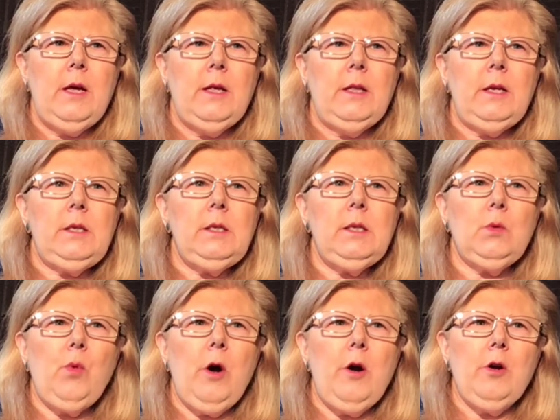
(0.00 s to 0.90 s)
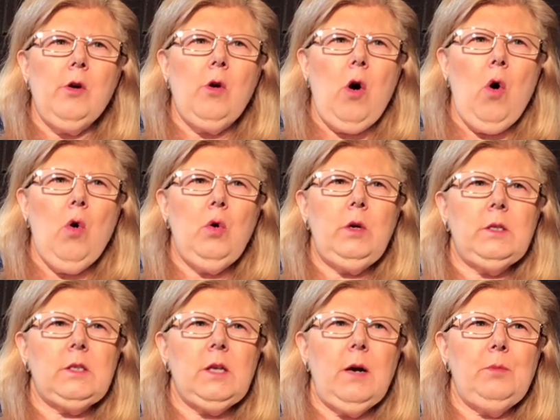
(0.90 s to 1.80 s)
This is where your old
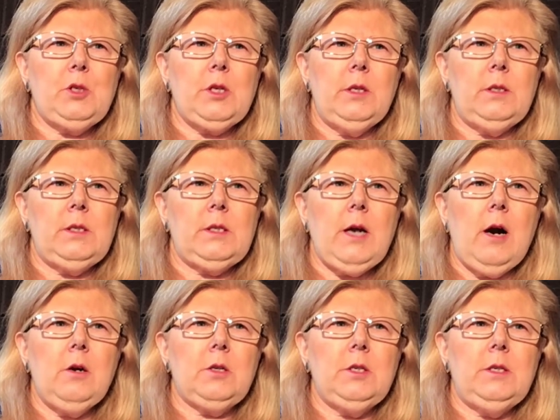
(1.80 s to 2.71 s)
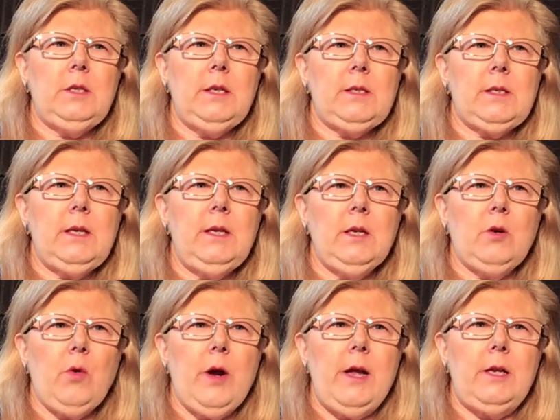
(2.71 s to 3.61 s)
assumptions start to
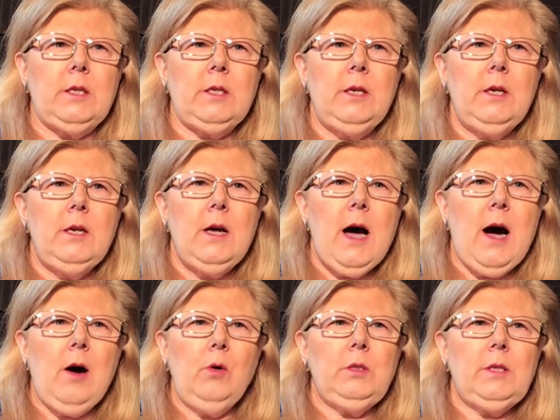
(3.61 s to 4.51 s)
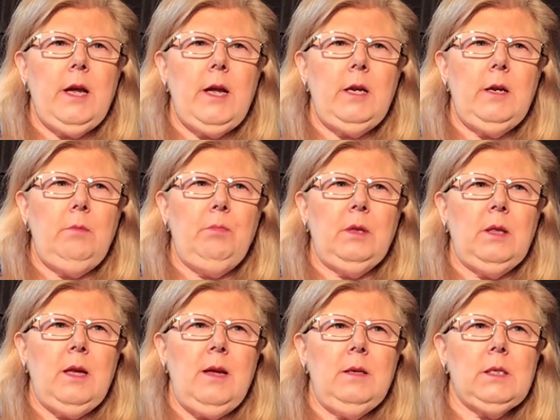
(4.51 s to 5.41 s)
disintegrate, outdated
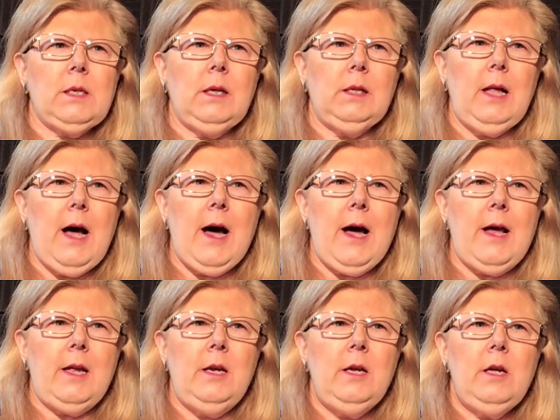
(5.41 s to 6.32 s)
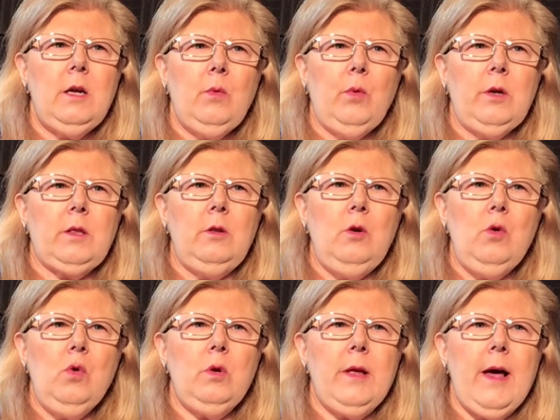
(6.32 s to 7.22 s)
beliefs collide with
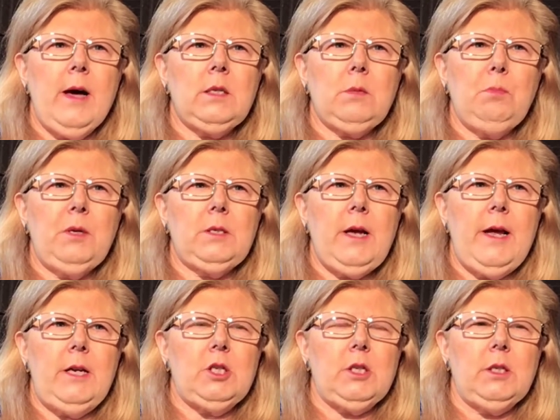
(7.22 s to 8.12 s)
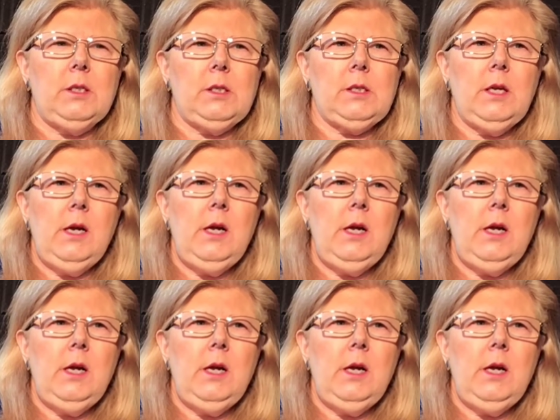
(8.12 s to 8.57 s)
new expectations.